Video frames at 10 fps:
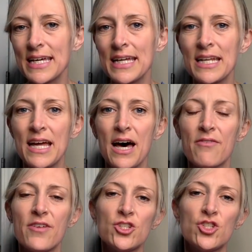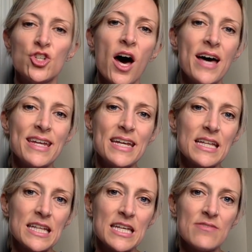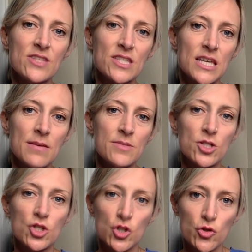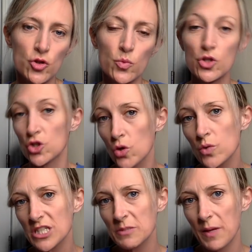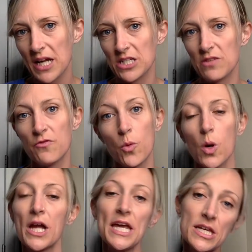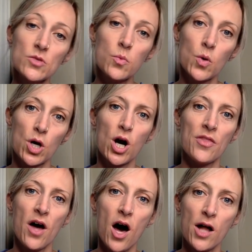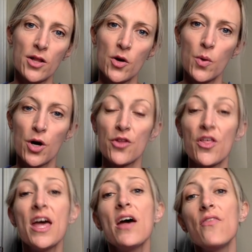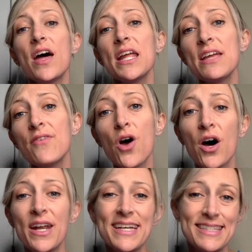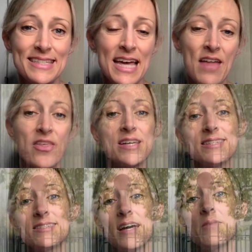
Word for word: enough, John Cleves Symmes Jr. was so respected for his work on the Hollow Earth that even on his death, his son